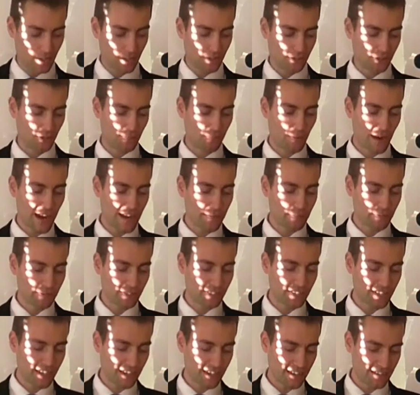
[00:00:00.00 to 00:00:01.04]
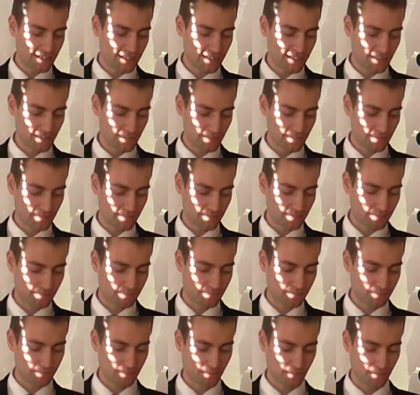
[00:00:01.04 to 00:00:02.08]
the Bible says,
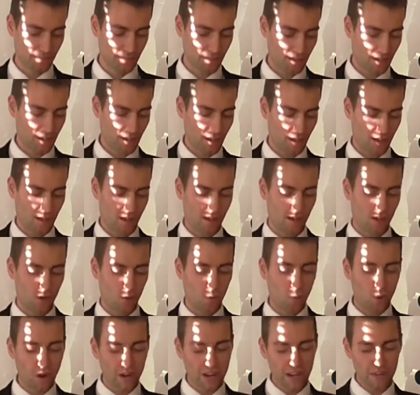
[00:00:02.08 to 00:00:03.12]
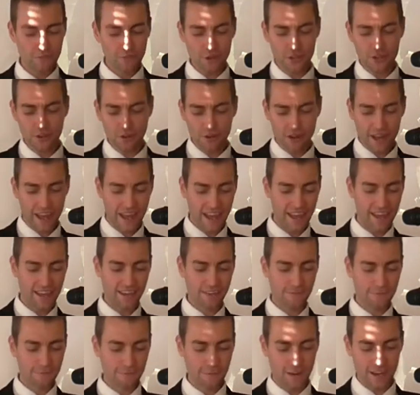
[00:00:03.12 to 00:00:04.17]
Whatever your hand
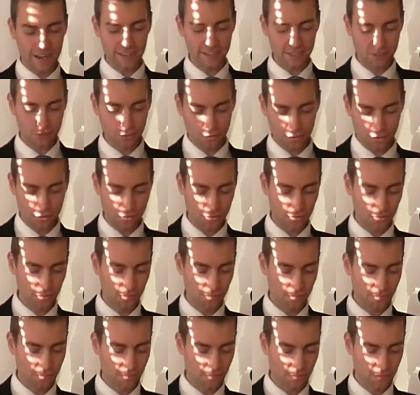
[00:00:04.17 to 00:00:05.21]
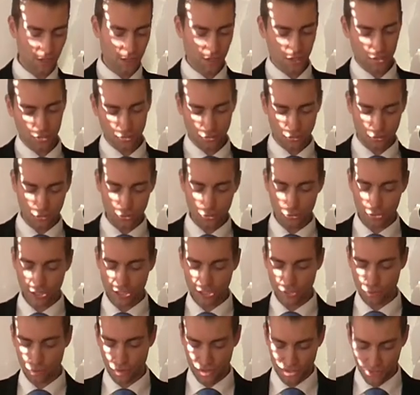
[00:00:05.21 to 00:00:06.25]
finds to do, do
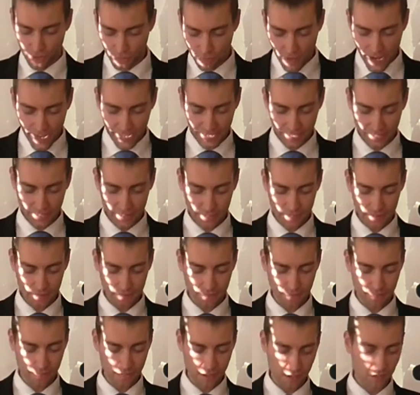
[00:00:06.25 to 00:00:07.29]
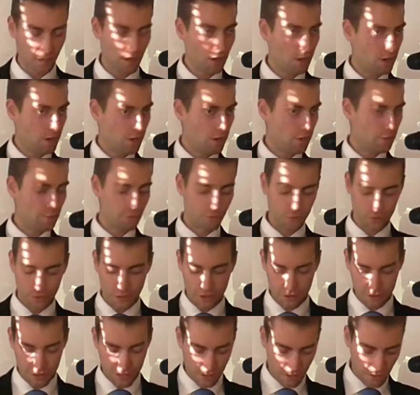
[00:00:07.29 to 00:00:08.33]
it with your mind. For
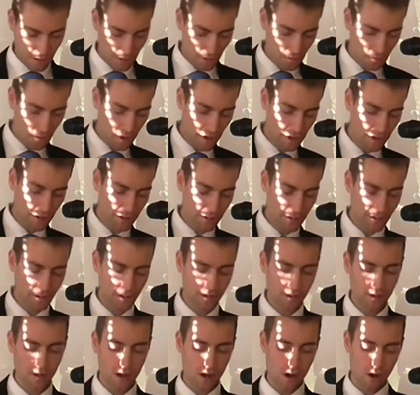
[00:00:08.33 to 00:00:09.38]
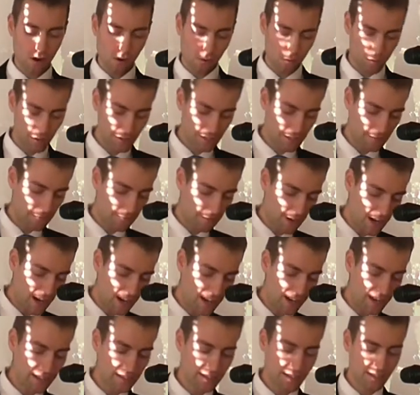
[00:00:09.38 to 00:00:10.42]
there is no work, or
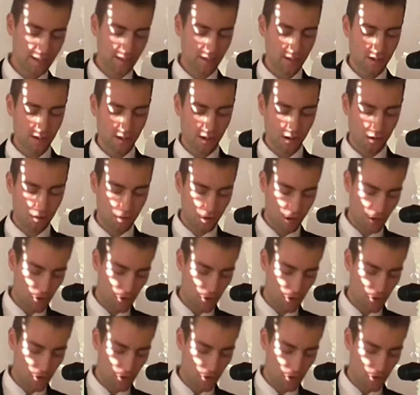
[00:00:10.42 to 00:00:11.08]
device, or